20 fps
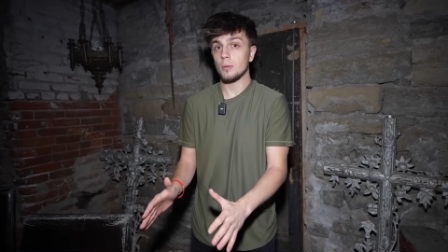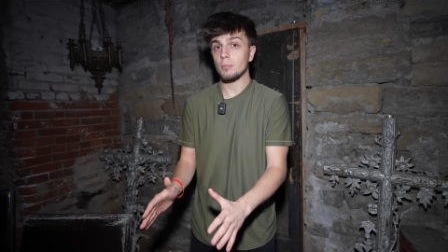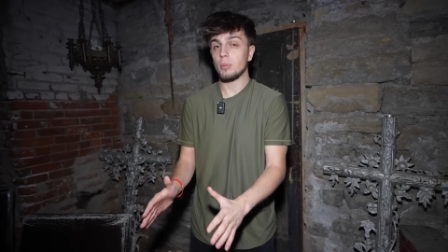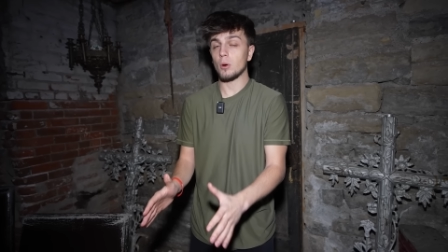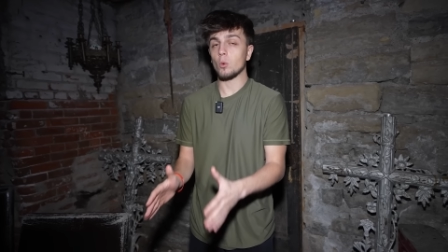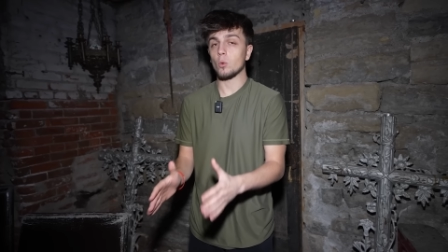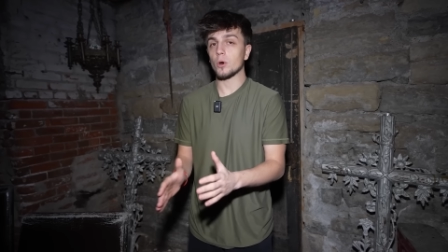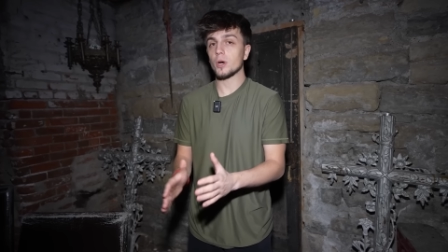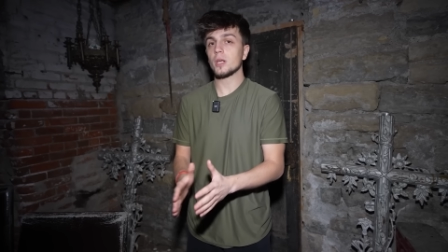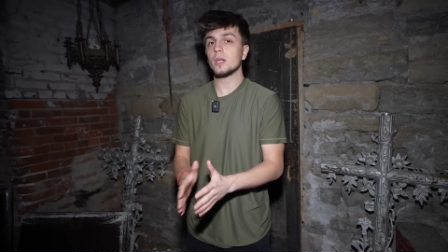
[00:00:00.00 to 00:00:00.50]

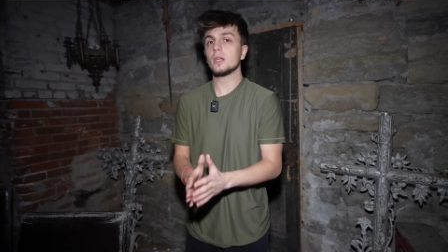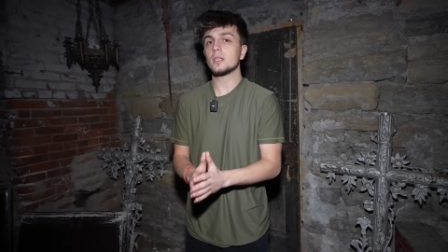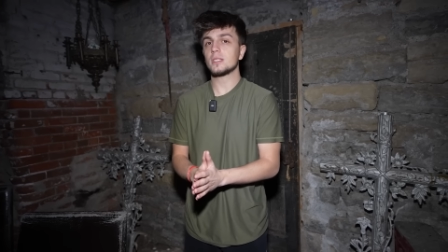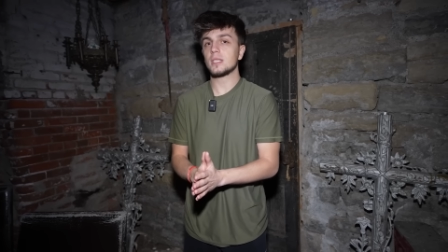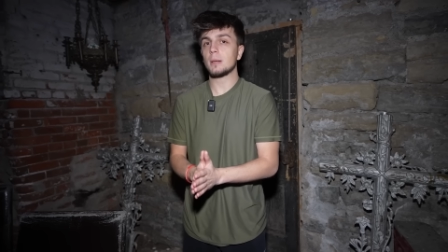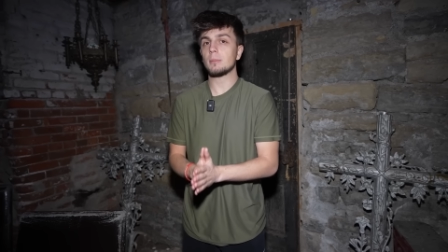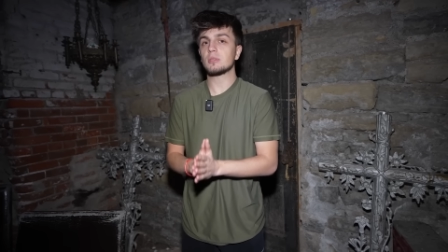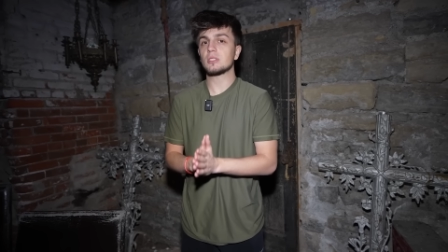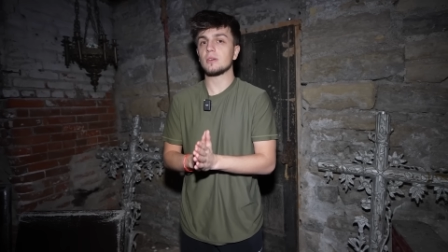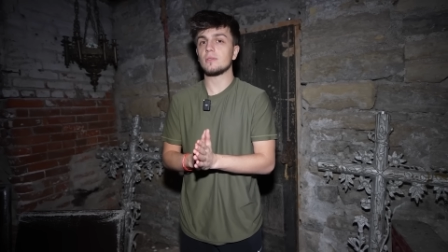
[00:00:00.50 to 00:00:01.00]
but we're going to
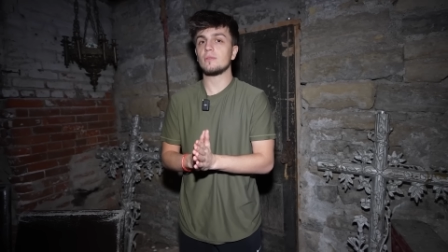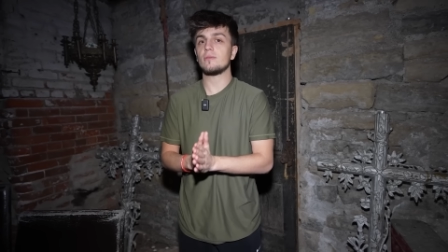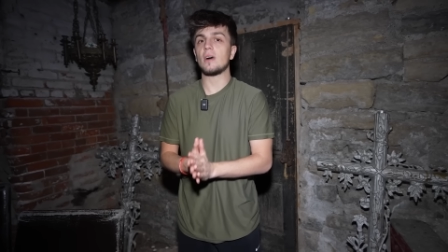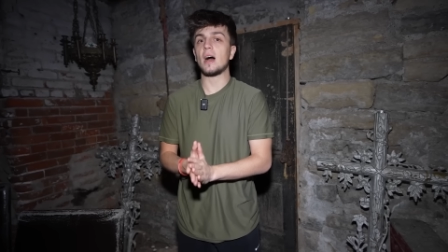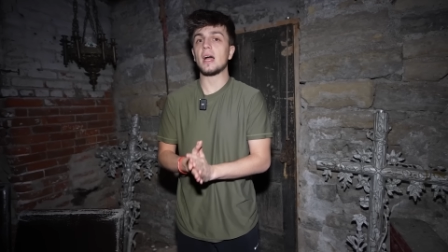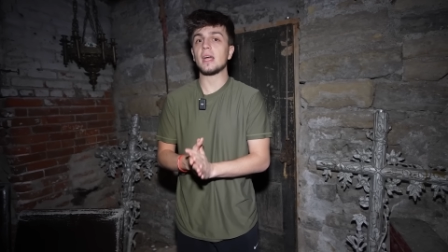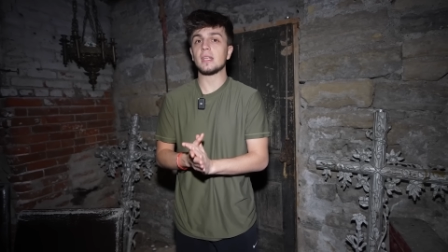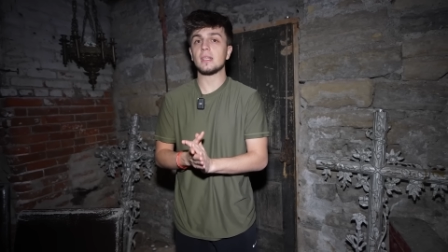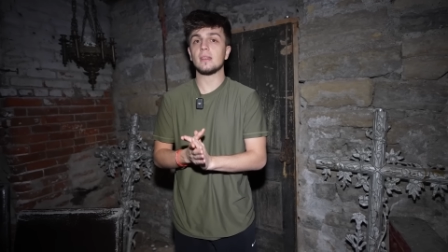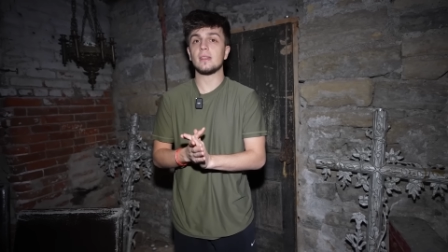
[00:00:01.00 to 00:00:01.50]
attempt to
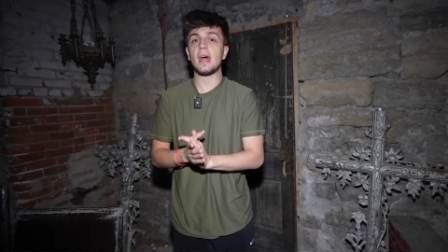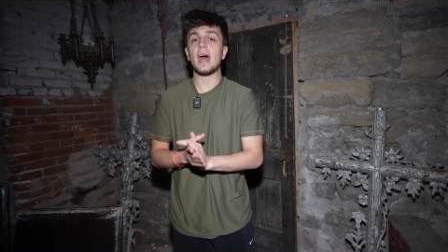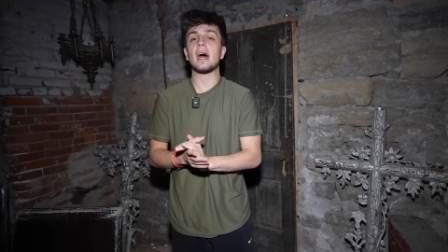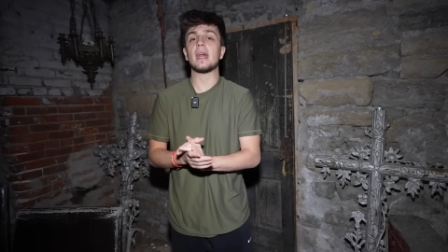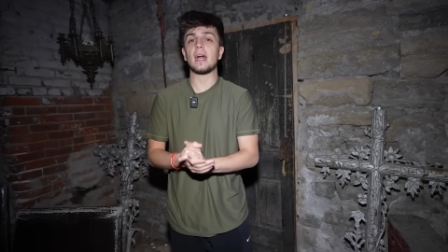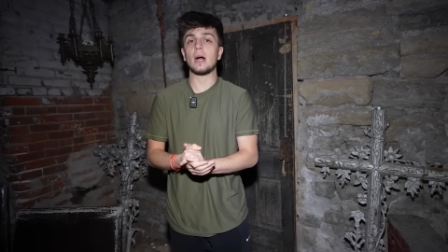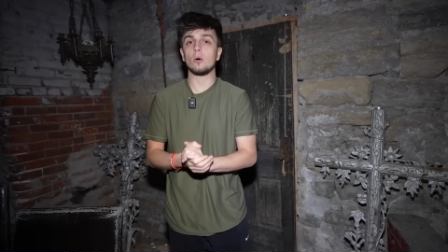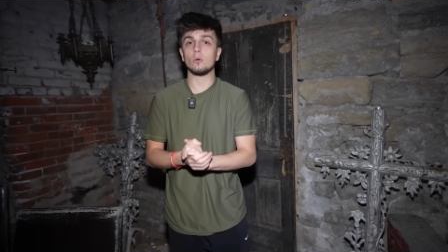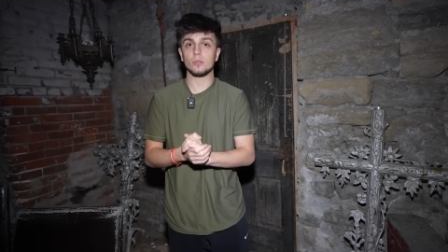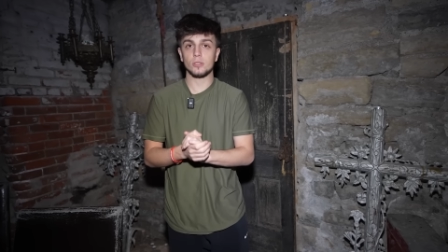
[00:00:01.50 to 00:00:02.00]
find
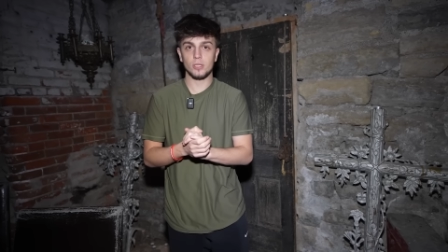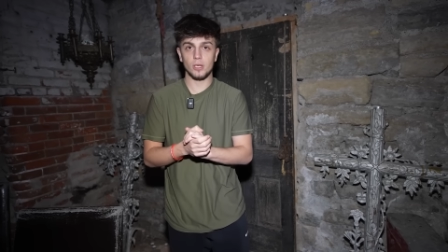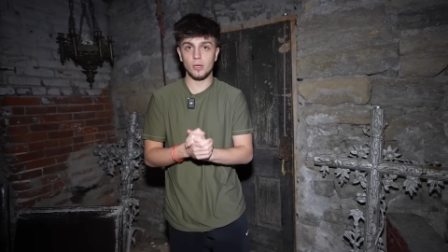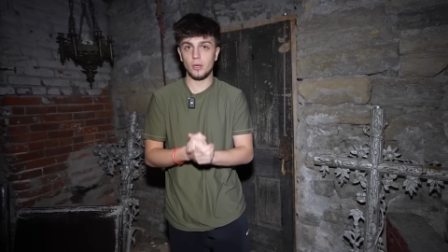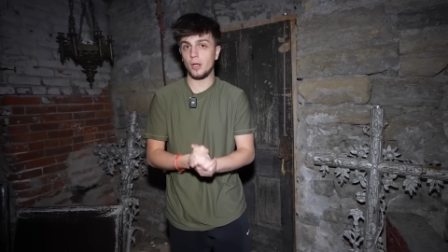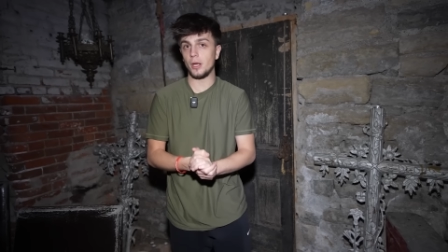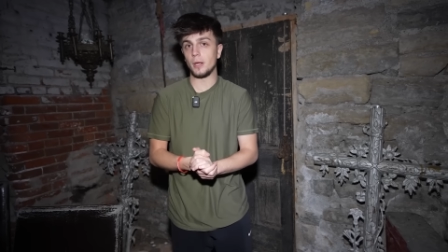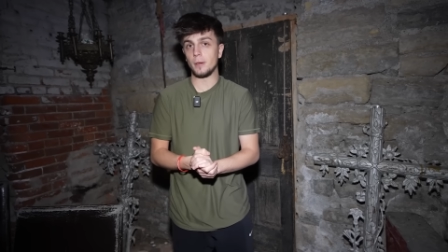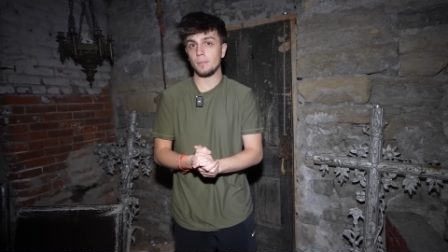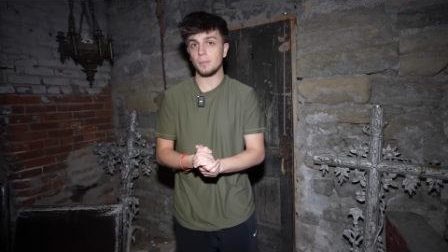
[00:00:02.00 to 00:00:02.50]
that out
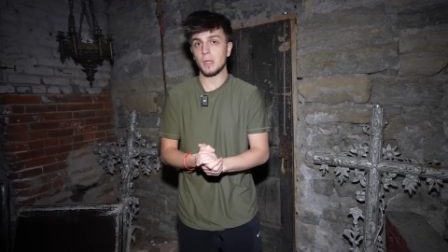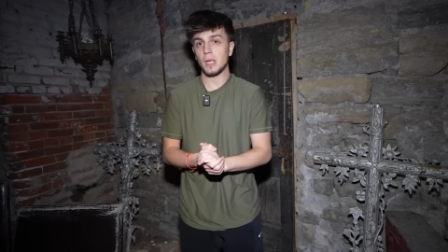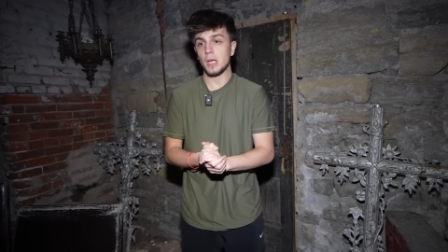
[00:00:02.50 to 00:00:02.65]
tonight.